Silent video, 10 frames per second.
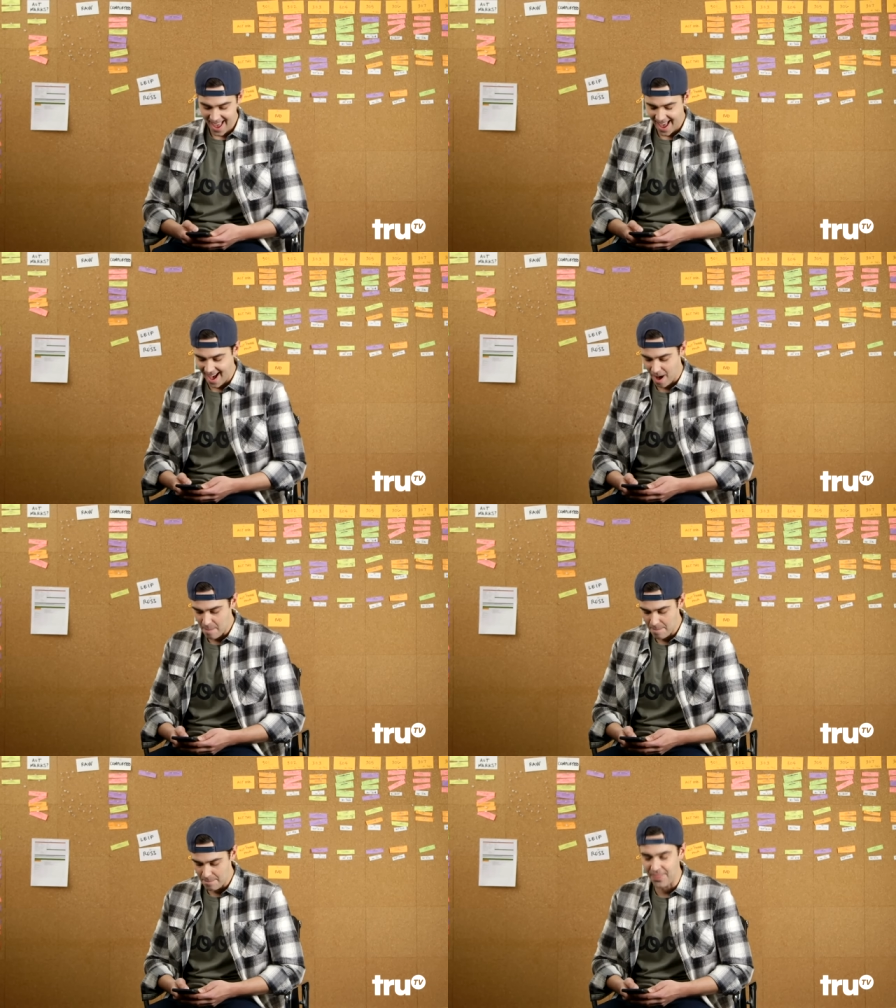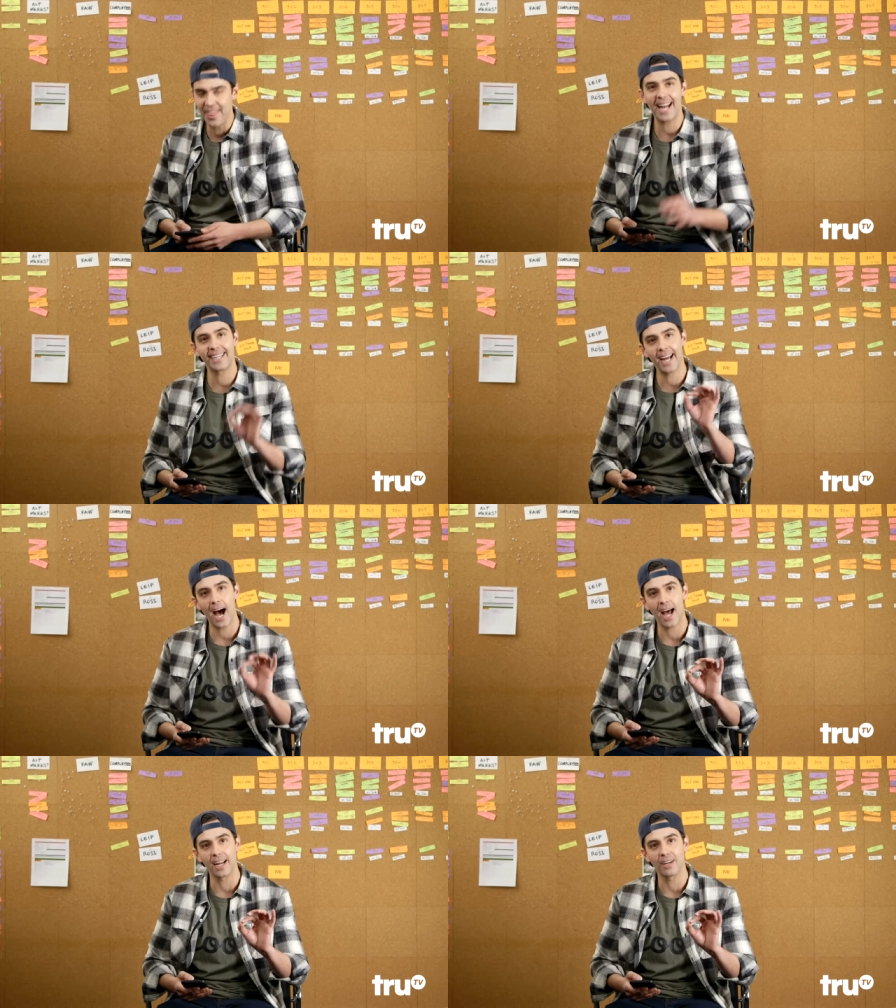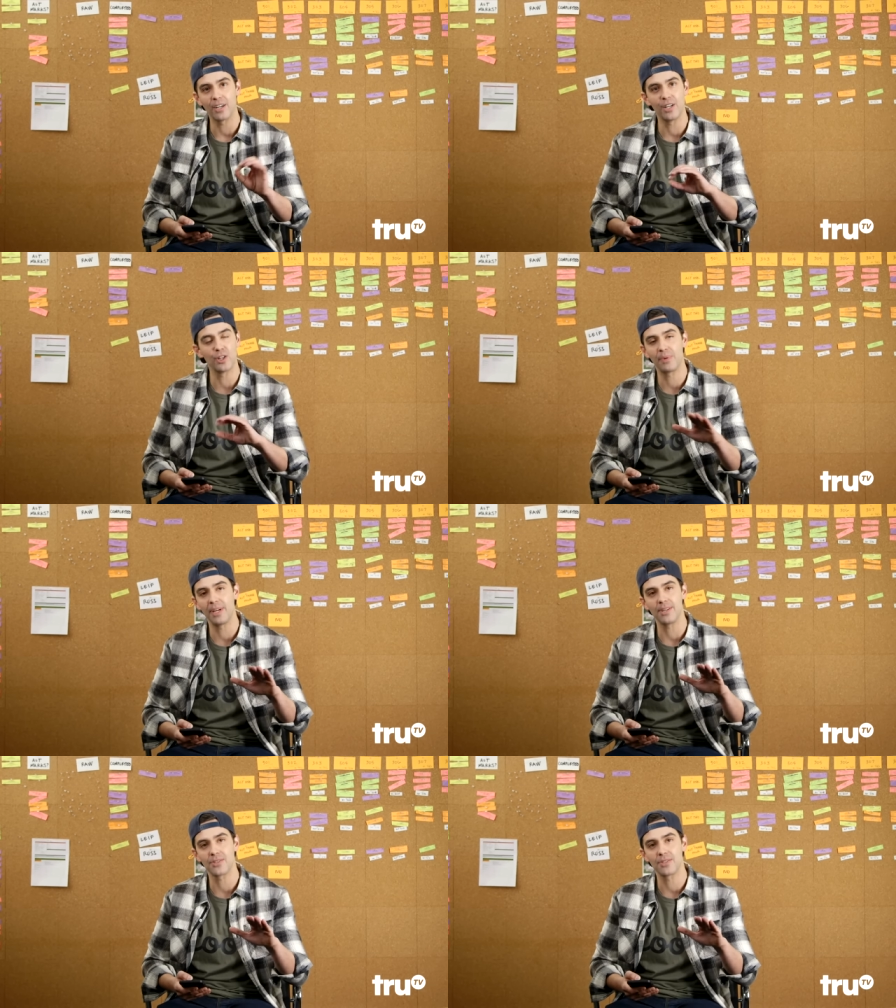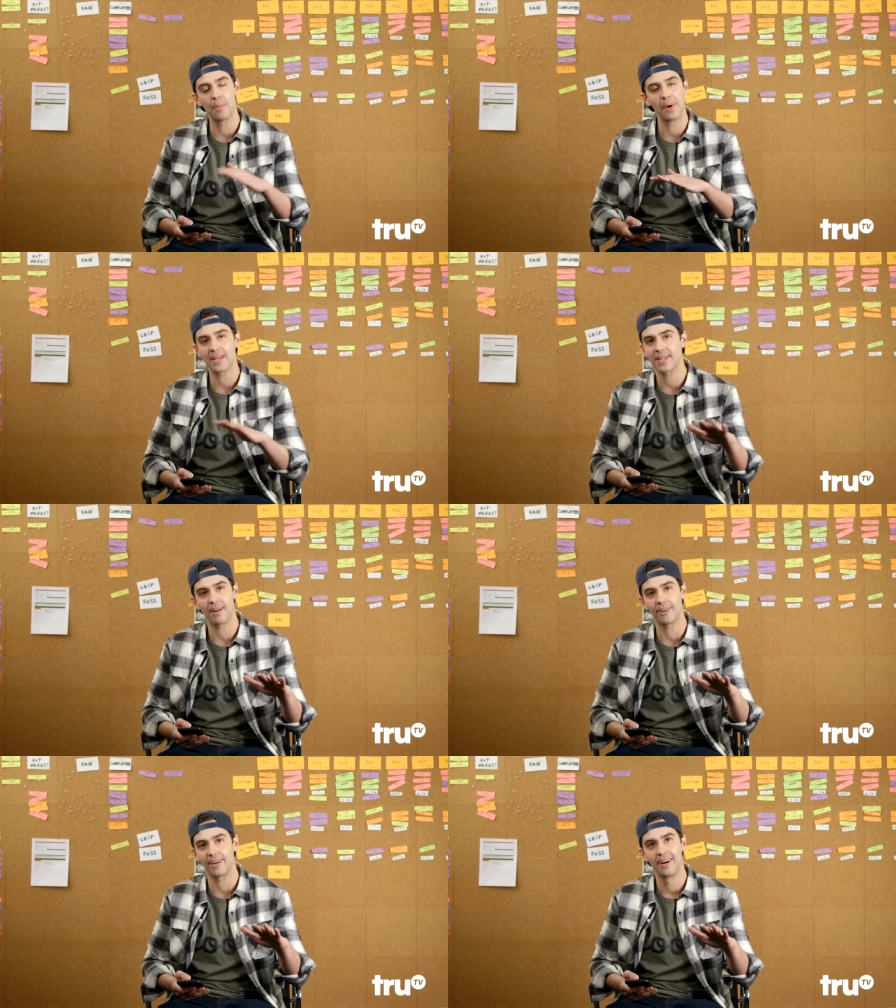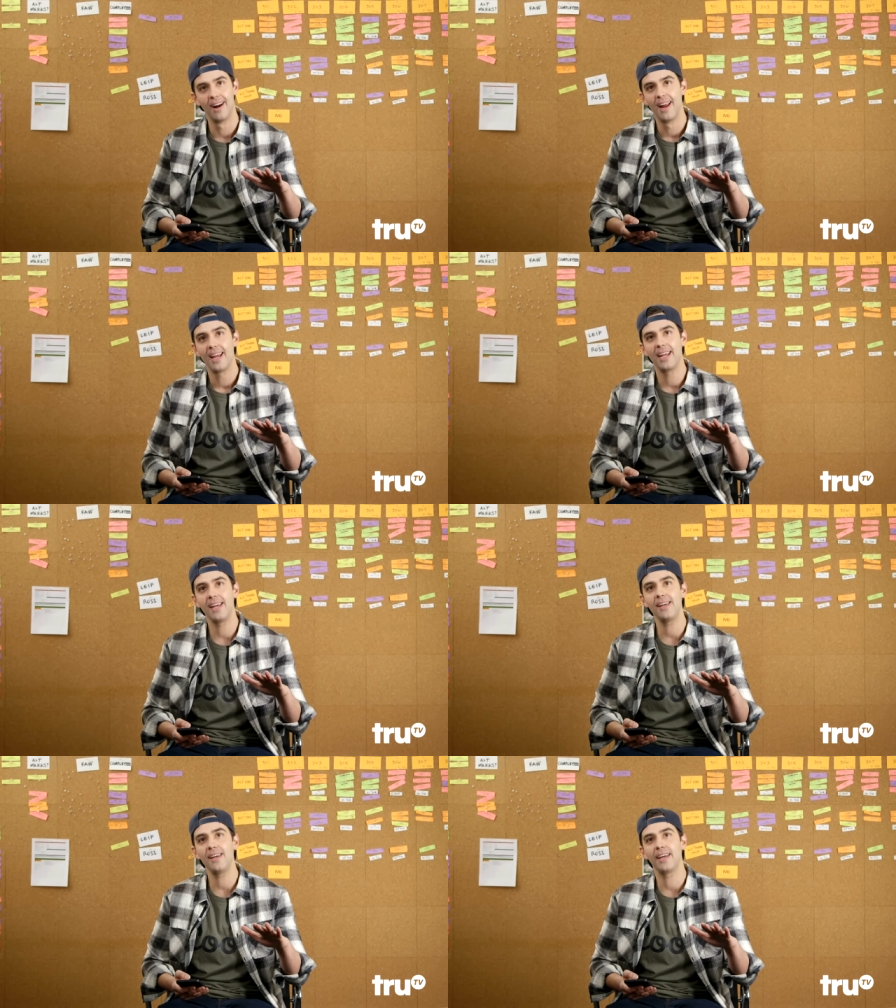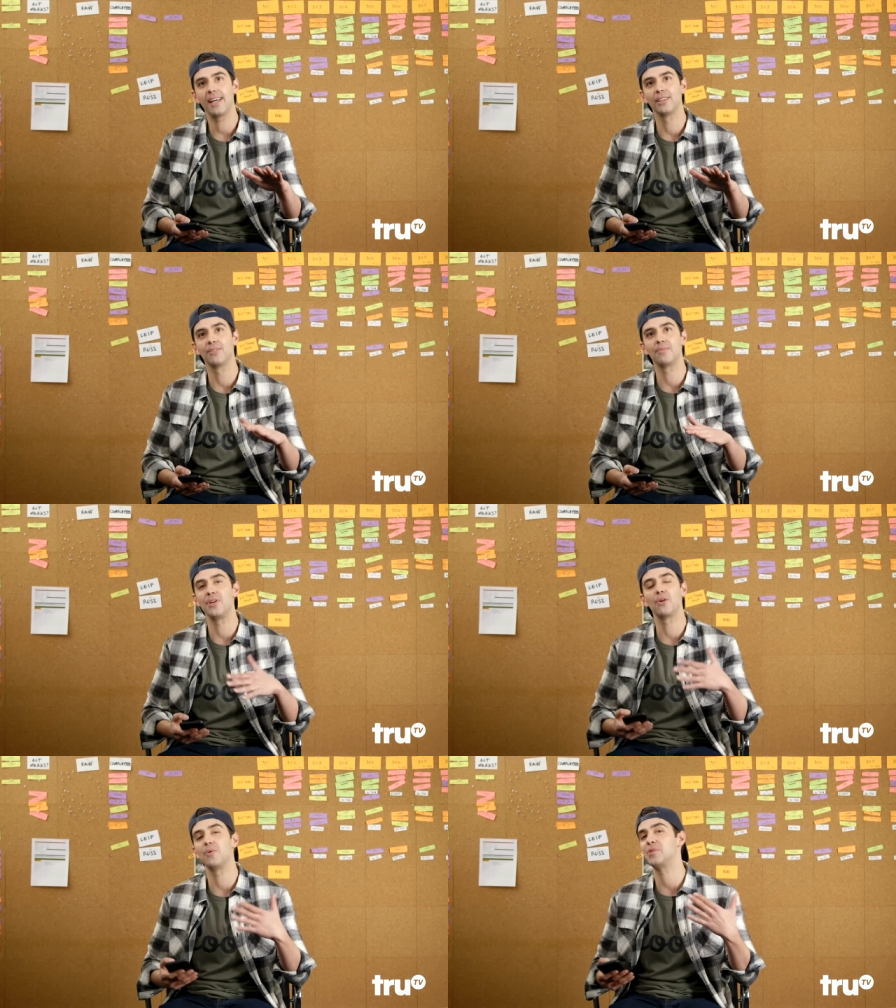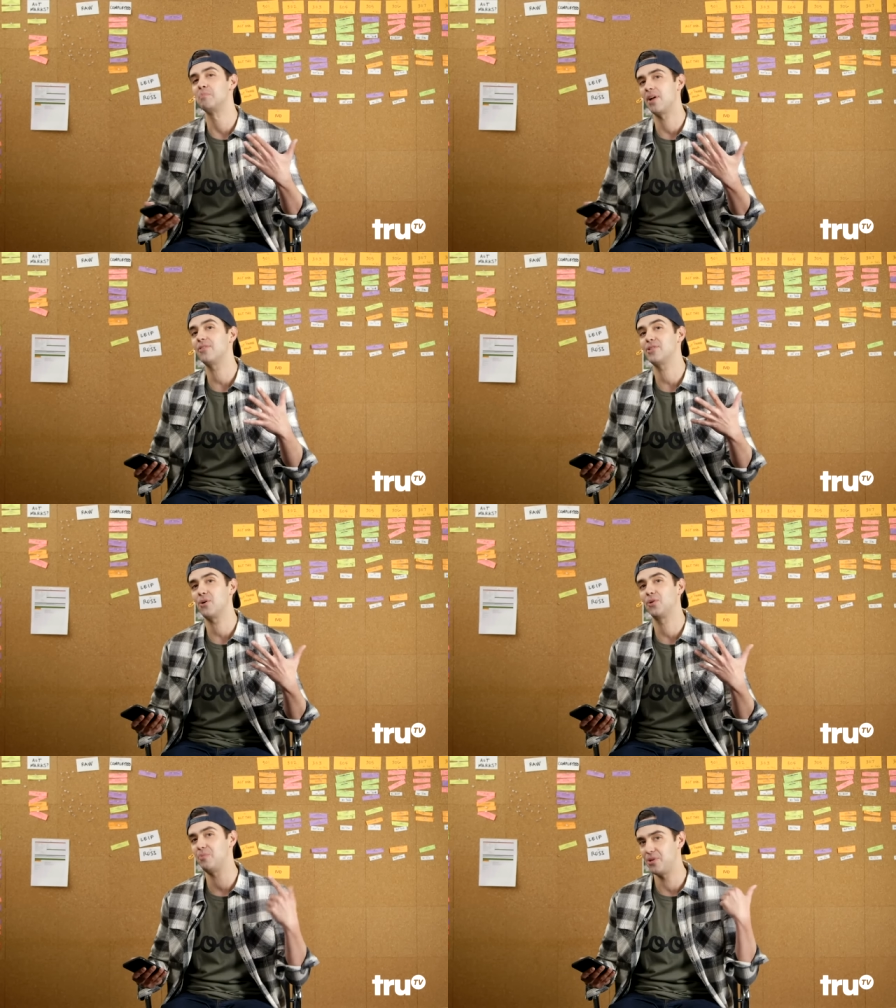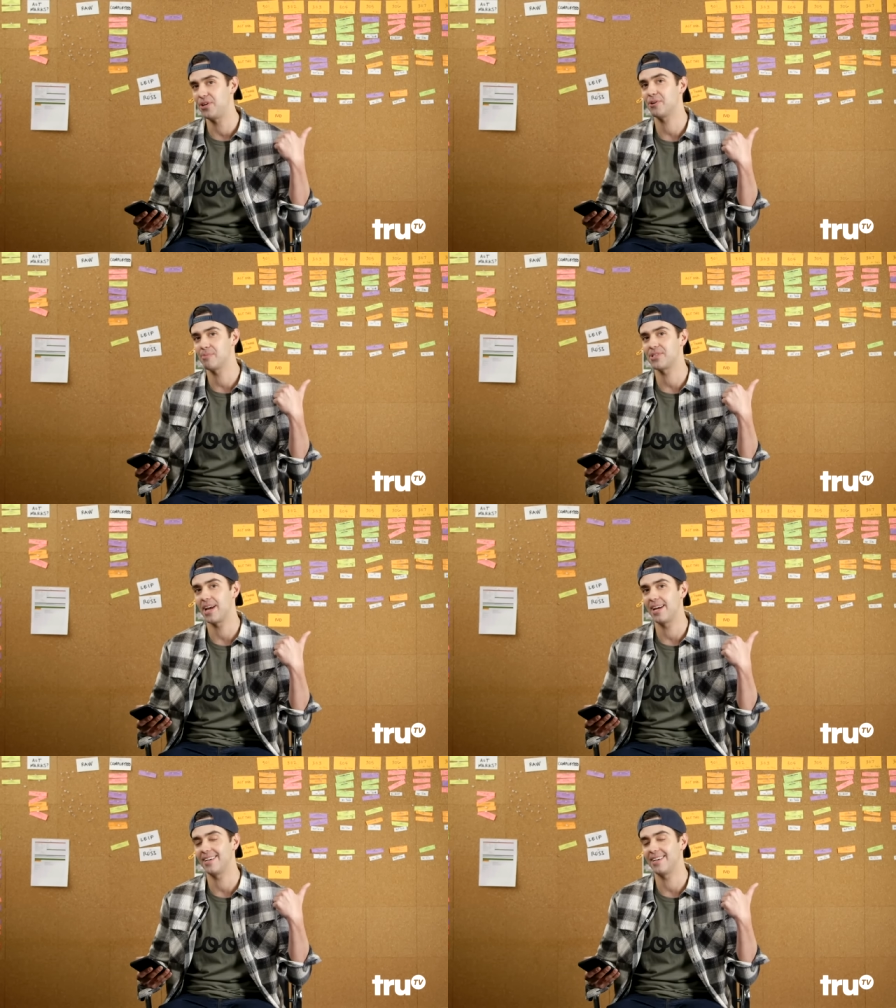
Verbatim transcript: But that guy in the piece, the best ever, he, look, you know, his mother told him, you hear him say